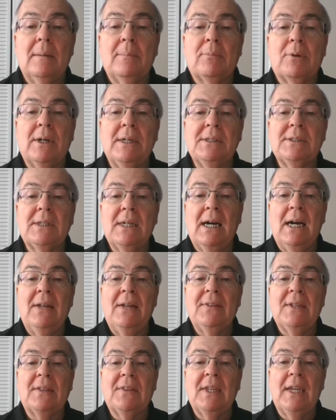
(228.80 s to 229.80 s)
Praise
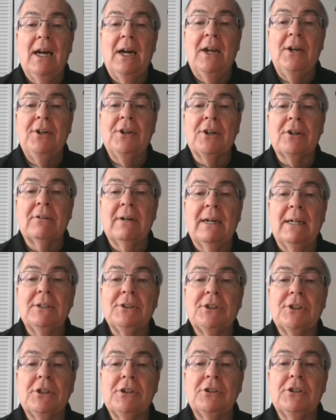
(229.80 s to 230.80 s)
God that the
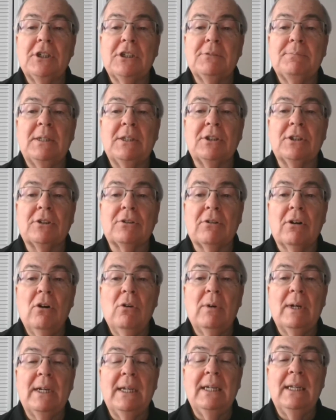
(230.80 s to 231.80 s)
underground church has been
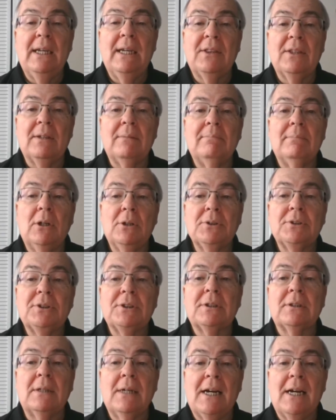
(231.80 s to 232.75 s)
growing in the most